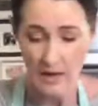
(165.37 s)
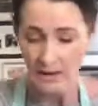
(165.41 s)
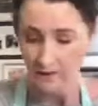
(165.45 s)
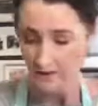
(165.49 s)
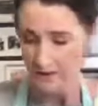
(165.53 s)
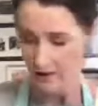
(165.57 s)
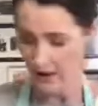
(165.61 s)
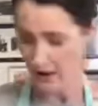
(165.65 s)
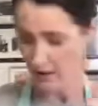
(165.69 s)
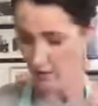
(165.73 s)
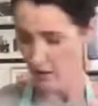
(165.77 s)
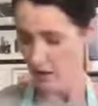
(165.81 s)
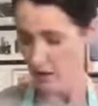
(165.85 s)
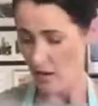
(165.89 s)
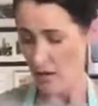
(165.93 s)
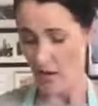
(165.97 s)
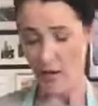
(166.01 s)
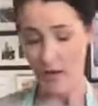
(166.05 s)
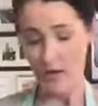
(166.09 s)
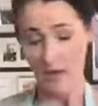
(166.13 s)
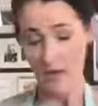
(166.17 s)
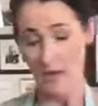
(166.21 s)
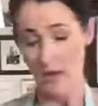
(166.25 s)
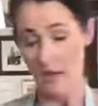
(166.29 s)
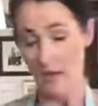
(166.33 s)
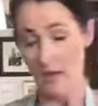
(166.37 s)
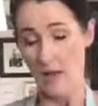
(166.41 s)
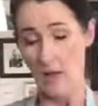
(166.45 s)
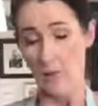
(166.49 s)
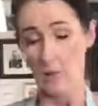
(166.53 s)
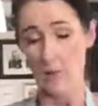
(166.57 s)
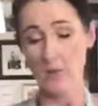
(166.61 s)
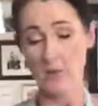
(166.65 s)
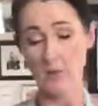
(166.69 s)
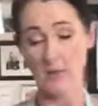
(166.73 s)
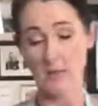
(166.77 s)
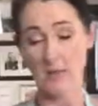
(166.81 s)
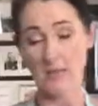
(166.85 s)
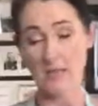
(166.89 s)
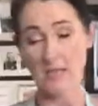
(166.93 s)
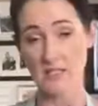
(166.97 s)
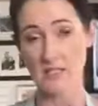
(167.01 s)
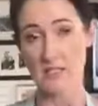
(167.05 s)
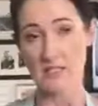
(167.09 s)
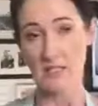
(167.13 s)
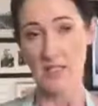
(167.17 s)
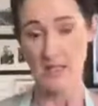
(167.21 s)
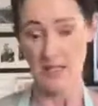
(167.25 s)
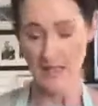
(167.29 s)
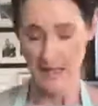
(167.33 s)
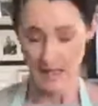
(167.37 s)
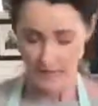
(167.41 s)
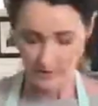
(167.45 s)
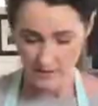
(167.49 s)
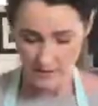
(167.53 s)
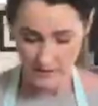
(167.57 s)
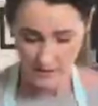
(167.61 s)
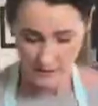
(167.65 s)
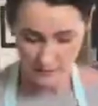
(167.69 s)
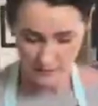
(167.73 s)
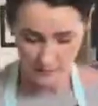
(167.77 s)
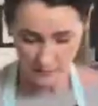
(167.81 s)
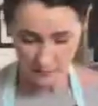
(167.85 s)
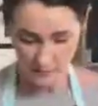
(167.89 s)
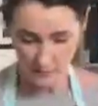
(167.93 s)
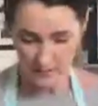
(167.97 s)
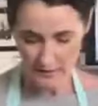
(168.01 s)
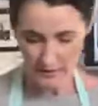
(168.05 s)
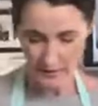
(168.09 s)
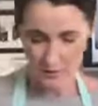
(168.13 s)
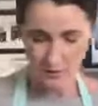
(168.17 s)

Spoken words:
Now, when you get to the end, really